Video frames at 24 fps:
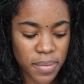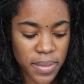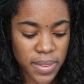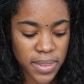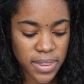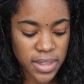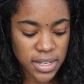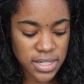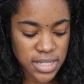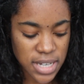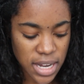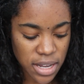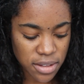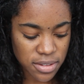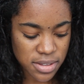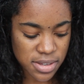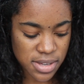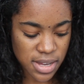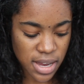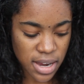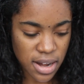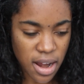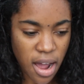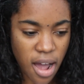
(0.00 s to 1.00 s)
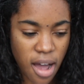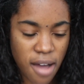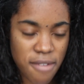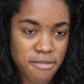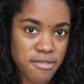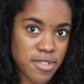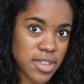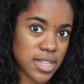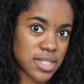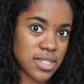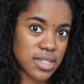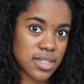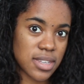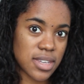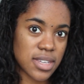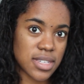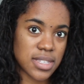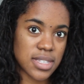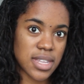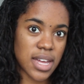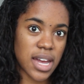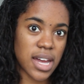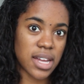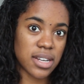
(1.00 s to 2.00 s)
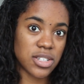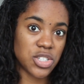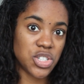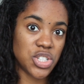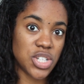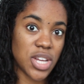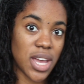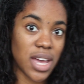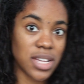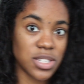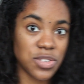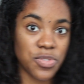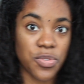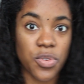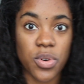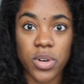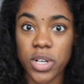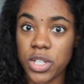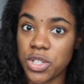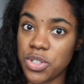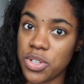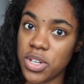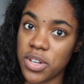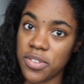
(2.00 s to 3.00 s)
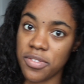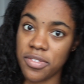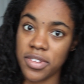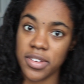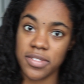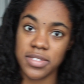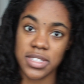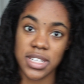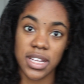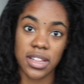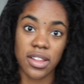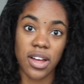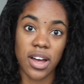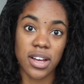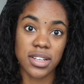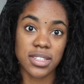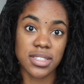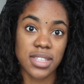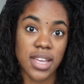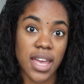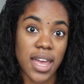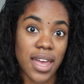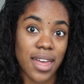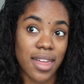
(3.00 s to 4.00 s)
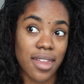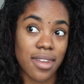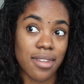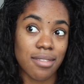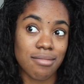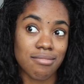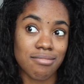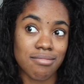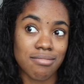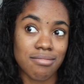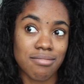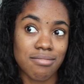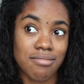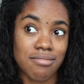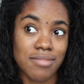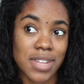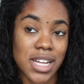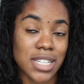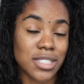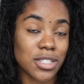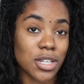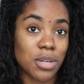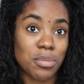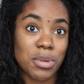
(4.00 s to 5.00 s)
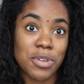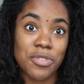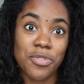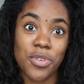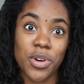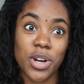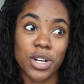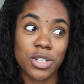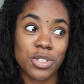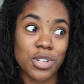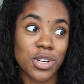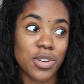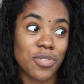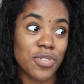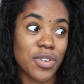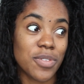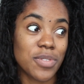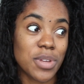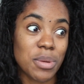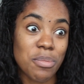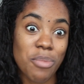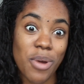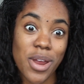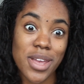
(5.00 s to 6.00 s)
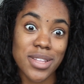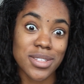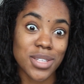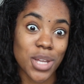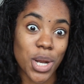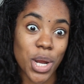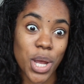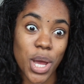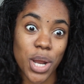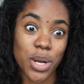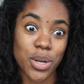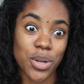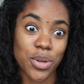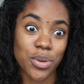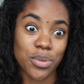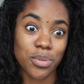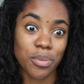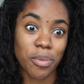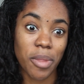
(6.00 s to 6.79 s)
The downside, obviously, is that she has 450 locks, and that's going to be 450 braids that I gotta do.